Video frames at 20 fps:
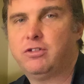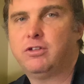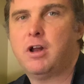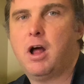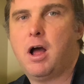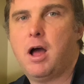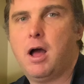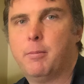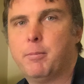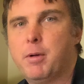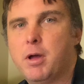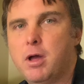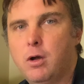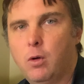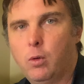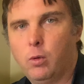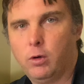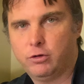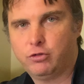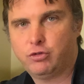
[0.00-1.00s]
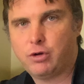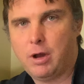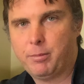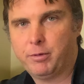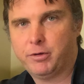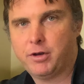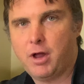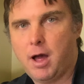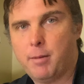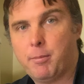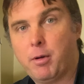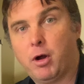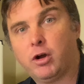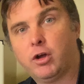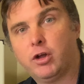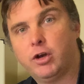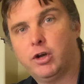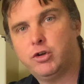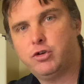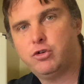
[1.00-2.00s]
knob or a treble knob are
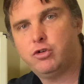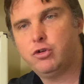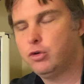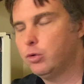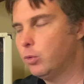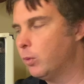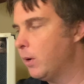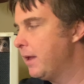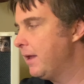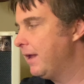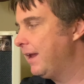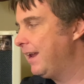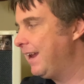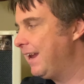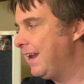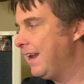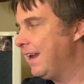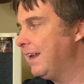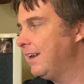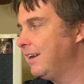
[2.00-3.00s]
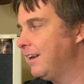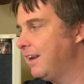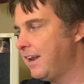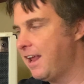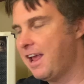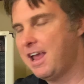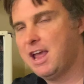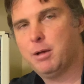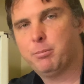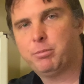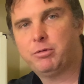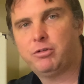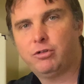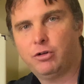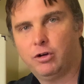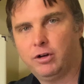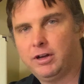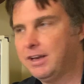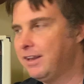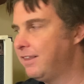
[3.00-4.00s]
going to do in an amp
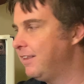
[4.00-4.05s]
circuit.